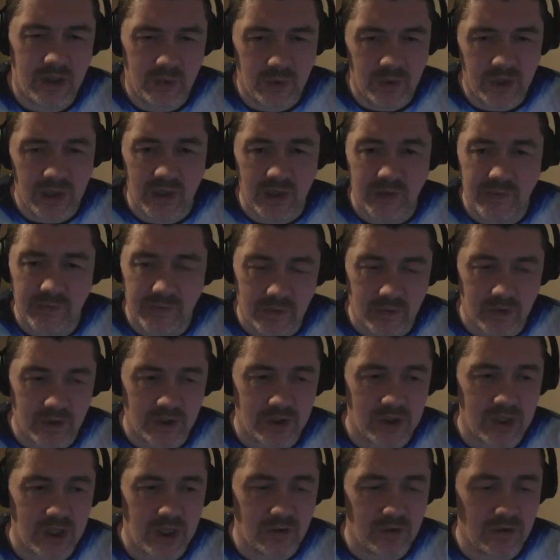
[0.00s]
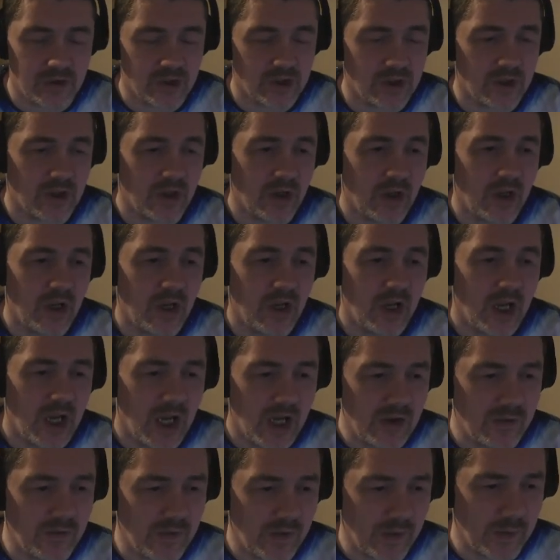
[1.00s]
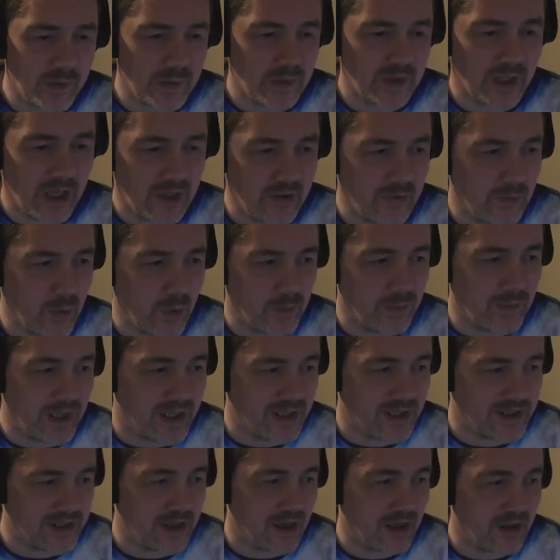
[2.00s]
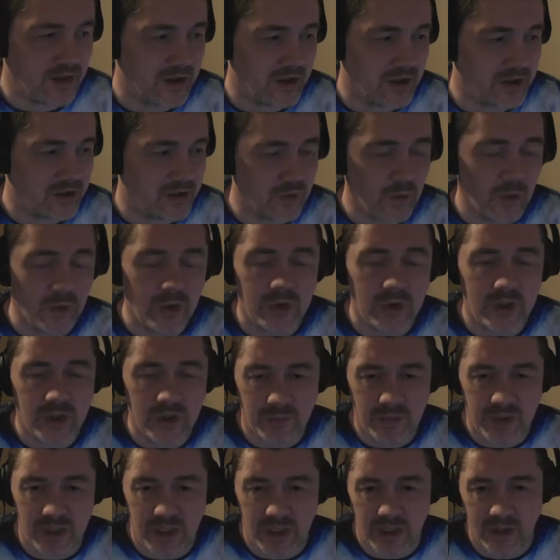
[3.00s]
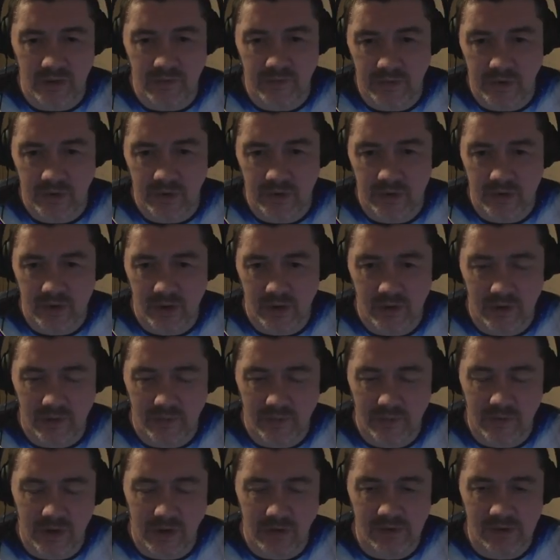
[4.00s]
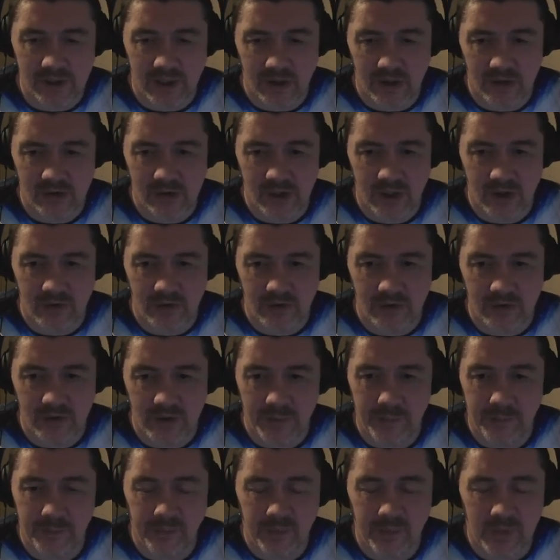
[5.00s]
We did fail the challenge. However, we learned what Mixed Ark is going to be in future, the 5-star challenge.